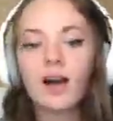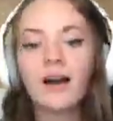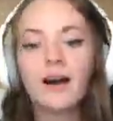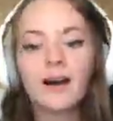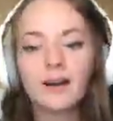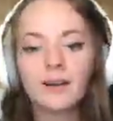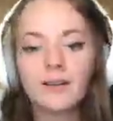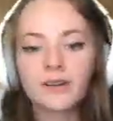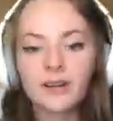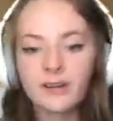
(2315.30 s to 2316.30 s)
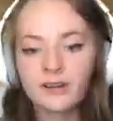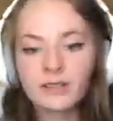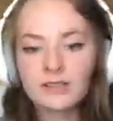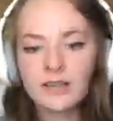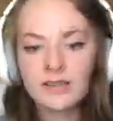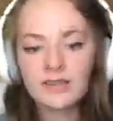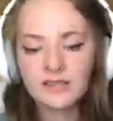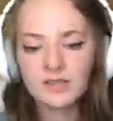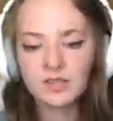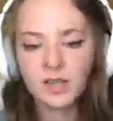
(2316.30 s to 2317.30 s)
Okay.
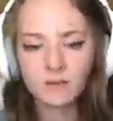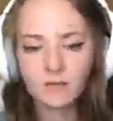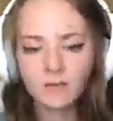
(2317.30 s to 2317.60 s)
That's a shame.